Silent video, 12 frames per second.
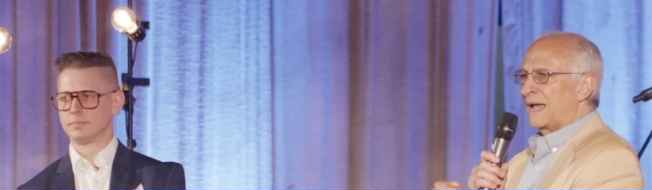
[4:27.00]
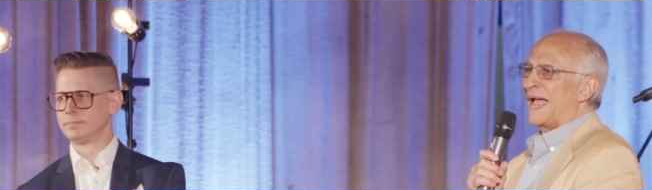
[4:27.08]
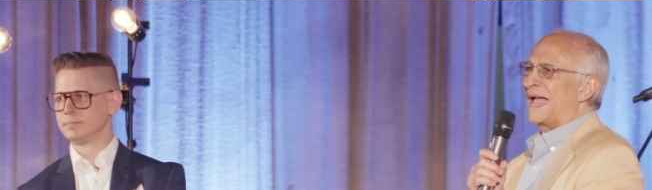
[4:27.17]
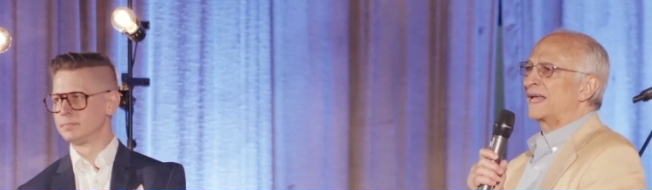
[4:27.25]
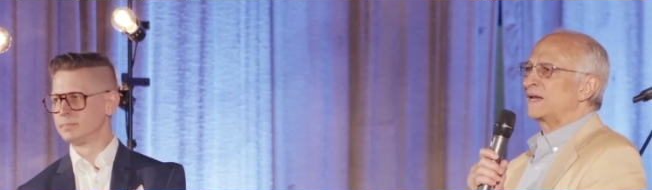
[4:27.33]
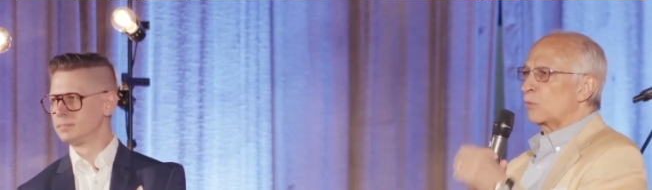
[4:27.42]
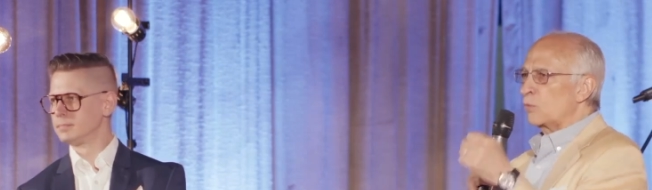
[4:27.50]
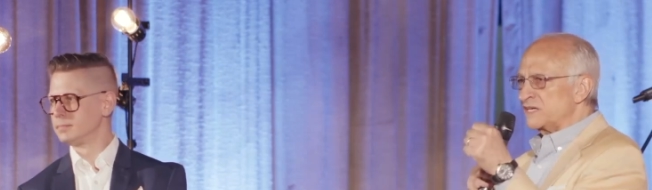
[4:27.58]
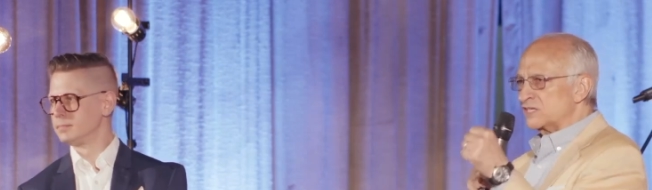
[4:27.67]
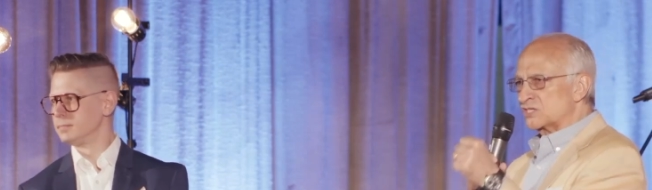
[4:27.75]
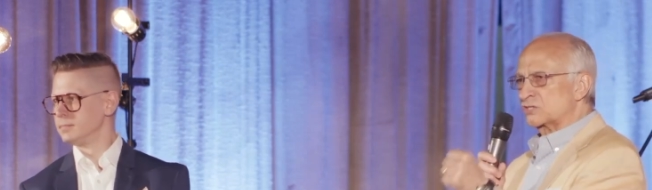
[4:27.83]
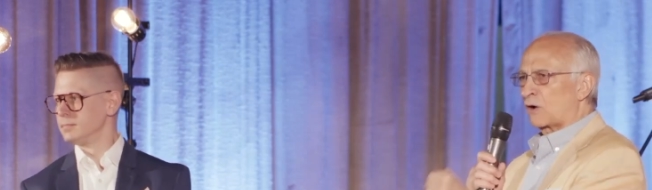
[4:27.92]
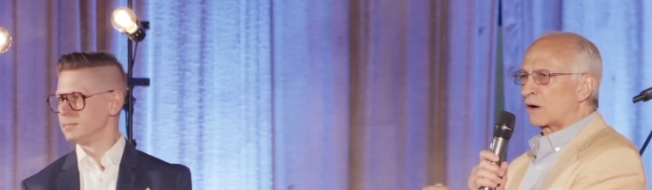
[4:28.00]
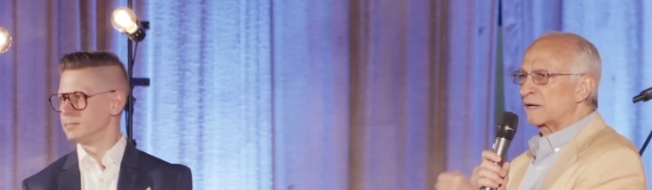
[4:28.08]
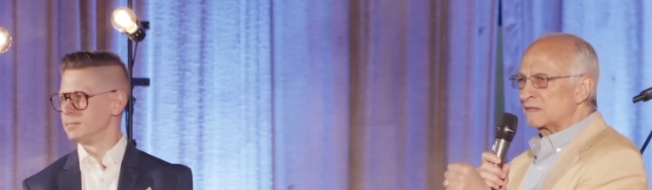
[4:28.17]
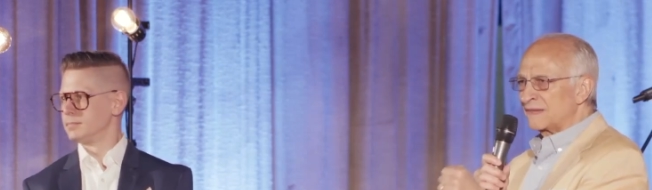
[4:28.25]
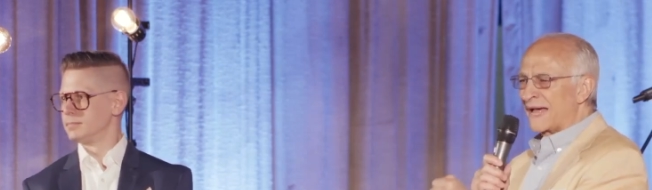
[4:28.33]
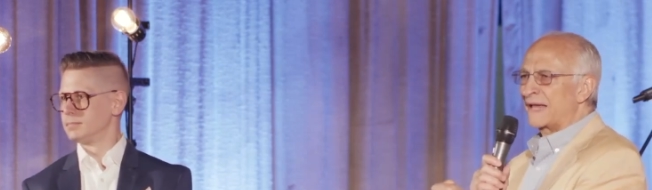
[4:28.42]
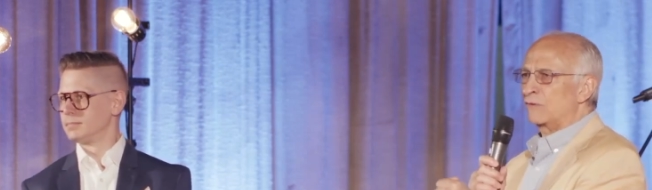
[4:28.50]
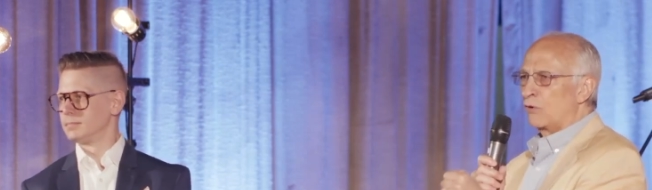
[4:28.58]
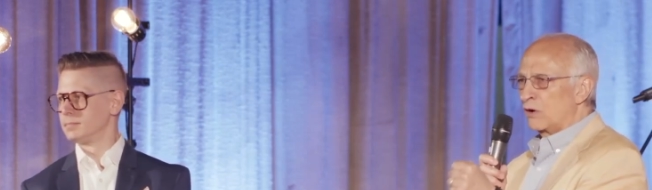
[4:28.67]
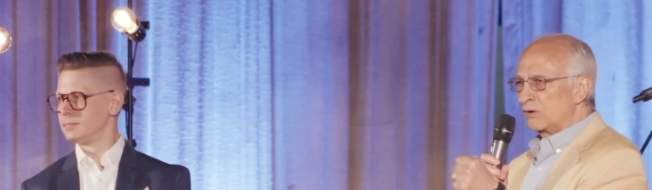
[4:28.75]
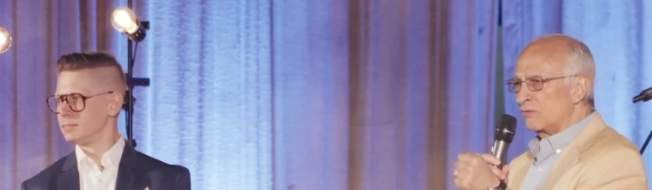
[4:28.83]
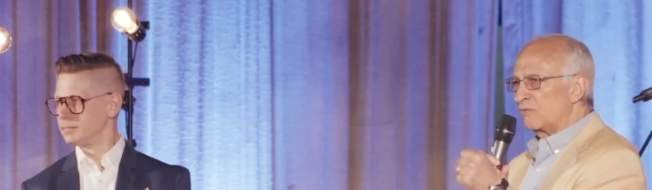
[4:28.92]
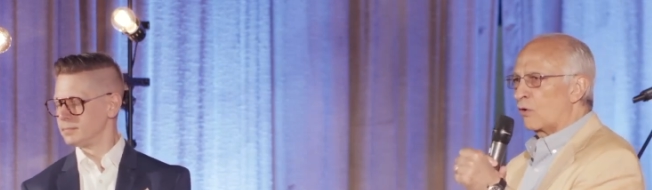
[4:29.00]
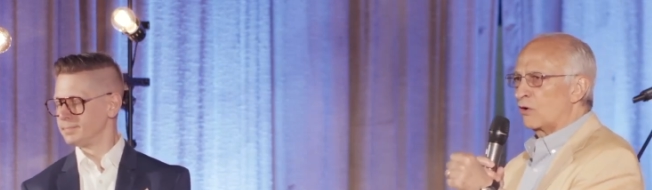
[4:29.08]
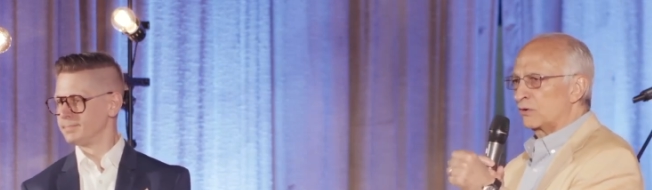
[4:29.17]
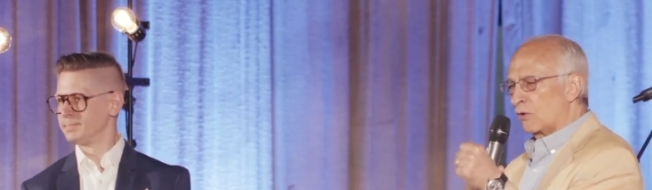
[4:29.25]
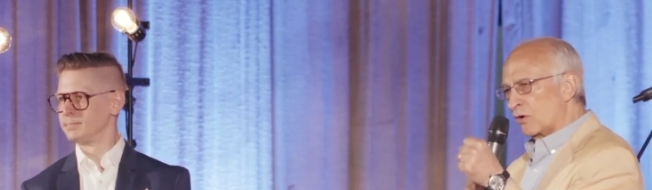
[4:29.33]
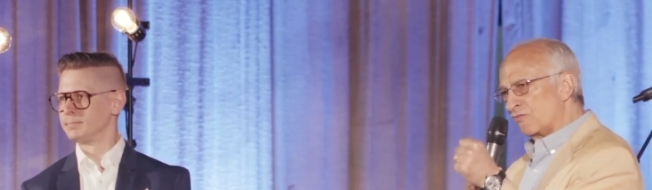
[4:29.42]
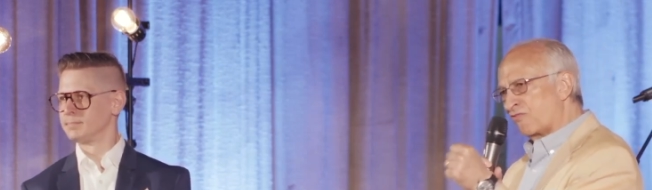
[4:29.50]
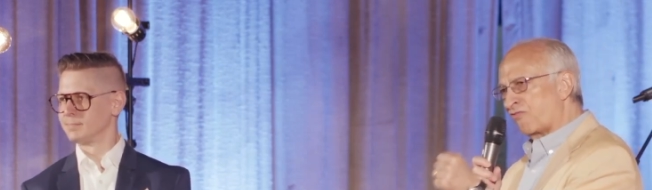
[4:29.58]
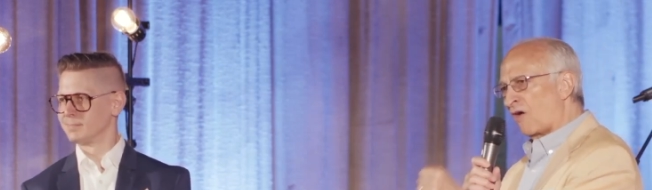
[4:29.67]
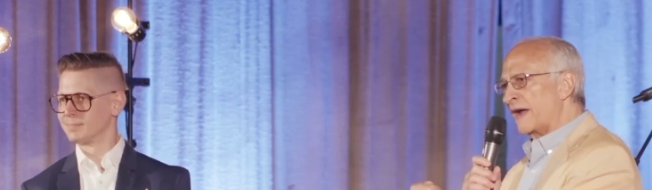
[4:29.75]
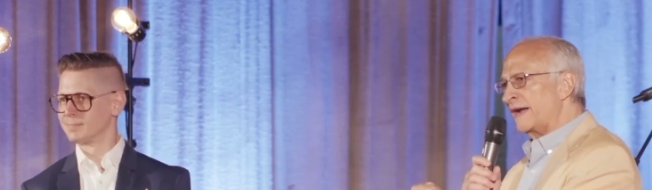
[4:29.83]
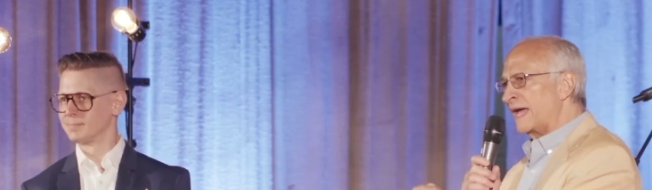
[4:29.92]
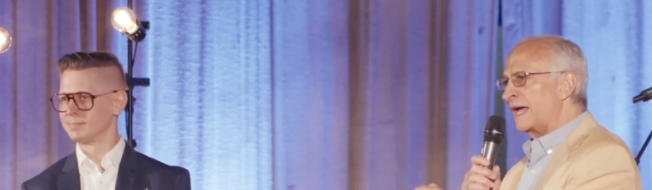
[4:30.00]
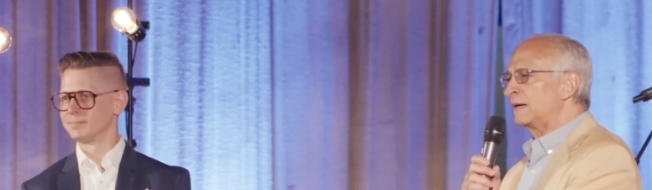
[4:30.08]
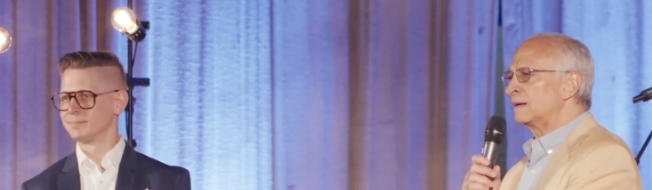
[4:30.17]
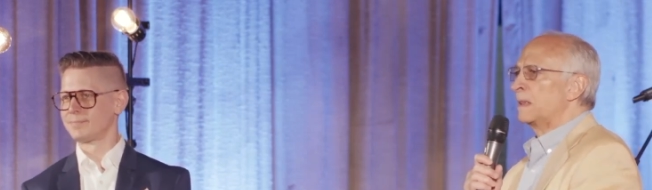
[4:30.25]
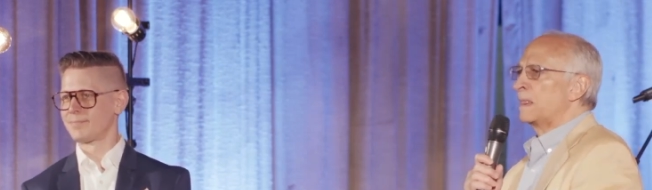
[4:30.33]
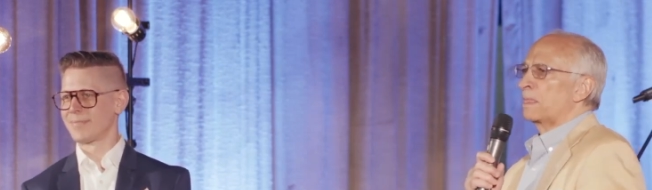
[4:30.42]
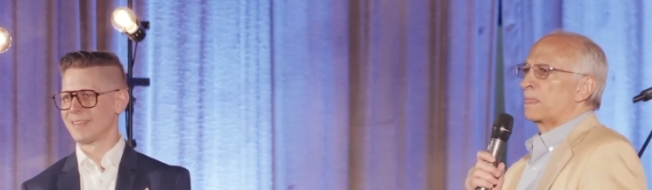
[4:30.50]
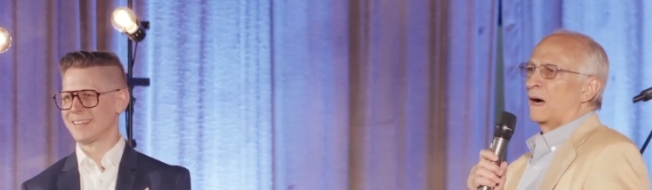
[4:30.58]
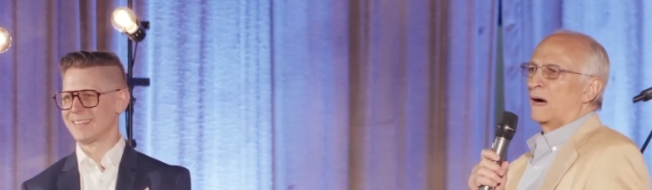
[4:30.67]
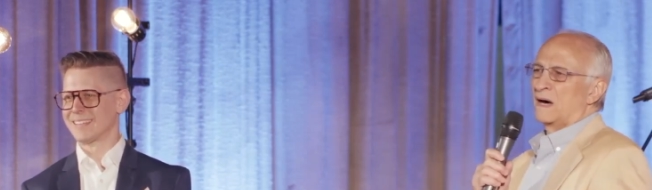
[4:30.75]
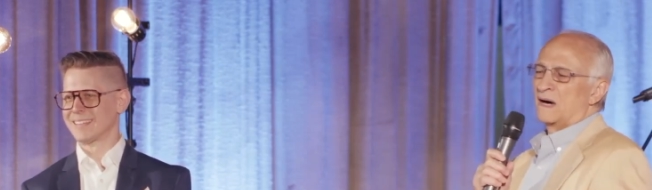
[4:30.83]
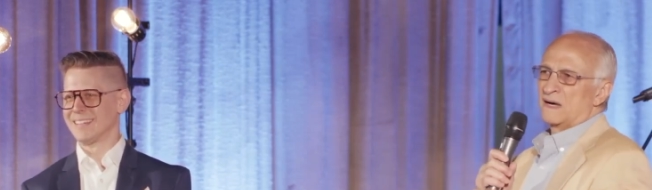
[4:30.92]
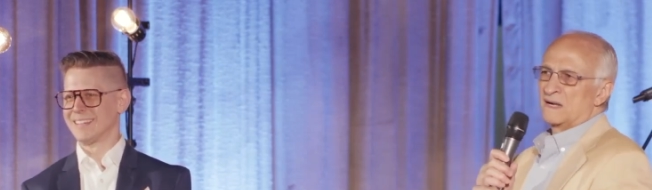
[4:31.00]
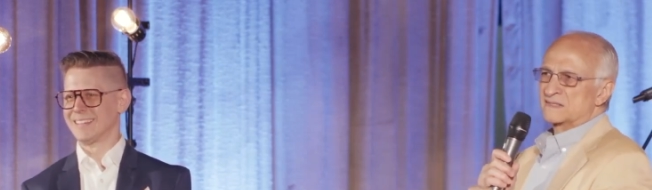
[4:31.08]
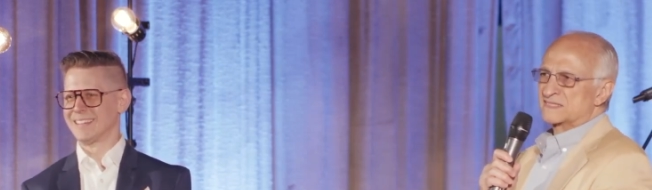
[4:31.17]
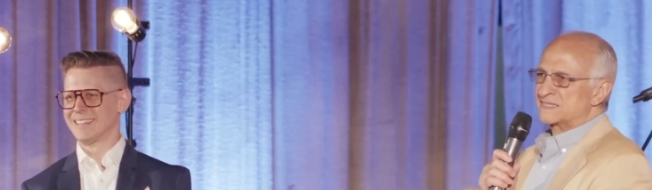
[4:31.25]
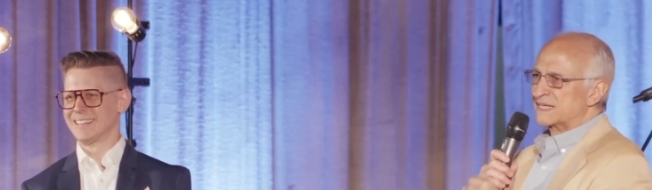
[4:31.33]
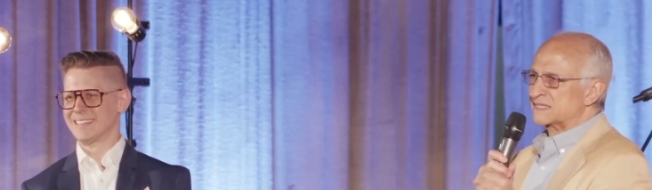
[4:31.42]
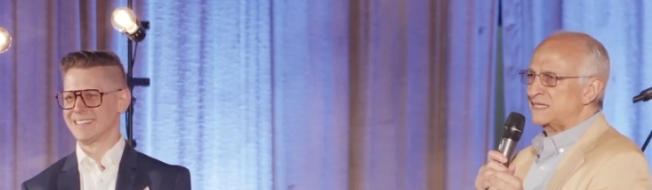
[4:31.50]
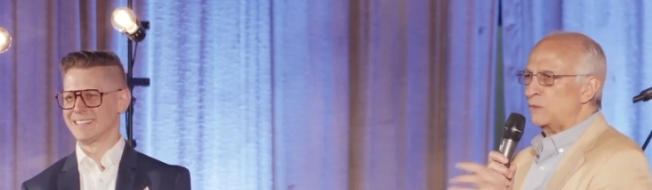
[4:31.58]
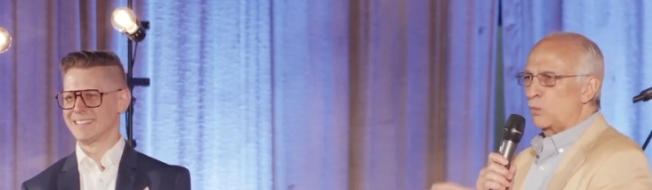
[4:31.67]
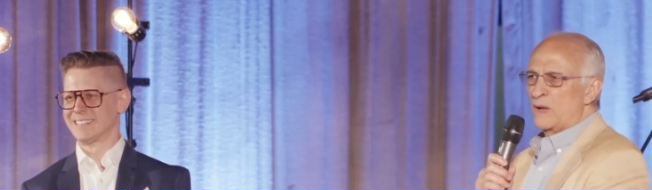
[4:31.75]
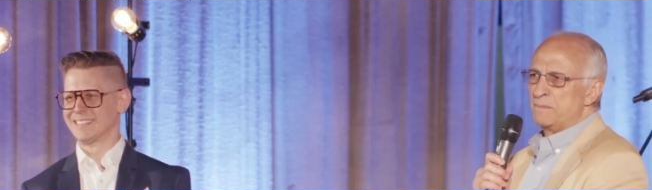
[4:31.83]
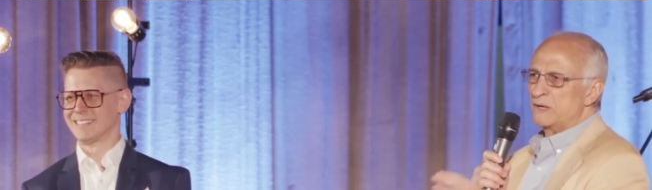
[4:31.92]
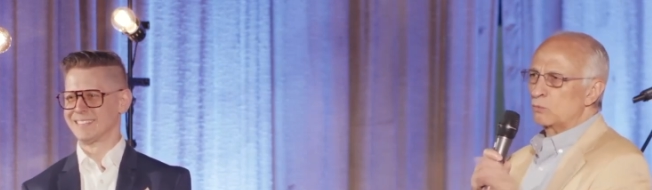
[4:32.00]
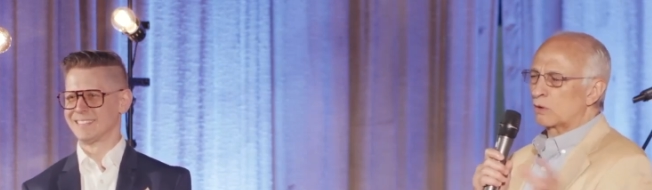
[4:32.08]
Speaker 1: And we started that on Friday. 60 women